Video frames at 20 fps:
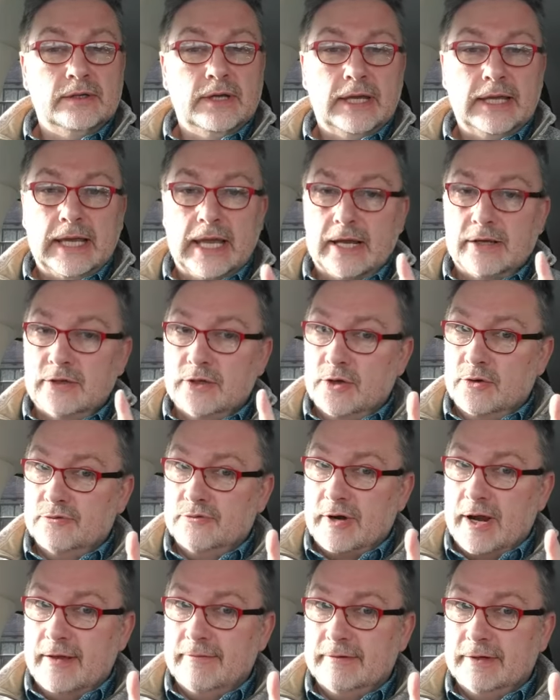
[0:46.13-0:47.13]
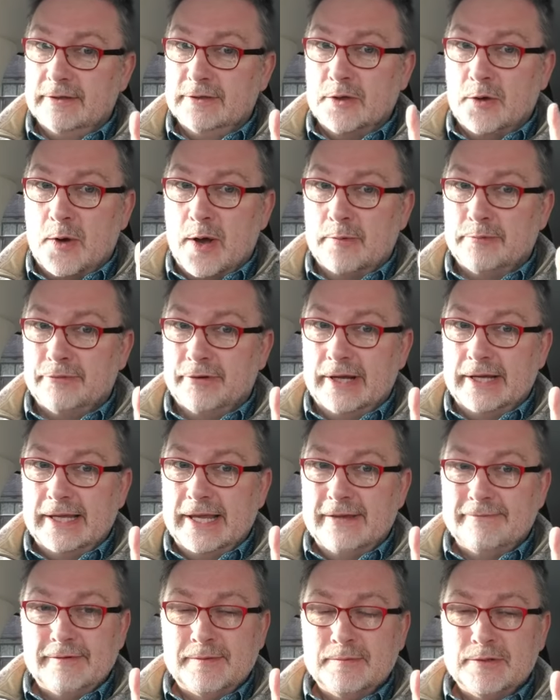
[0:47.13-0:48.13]
Again, no driving, no operating
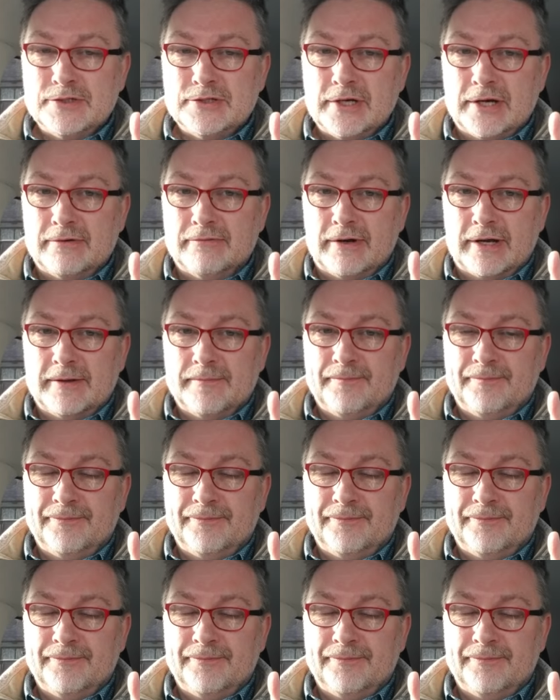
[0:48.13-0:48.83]
heavy machinery.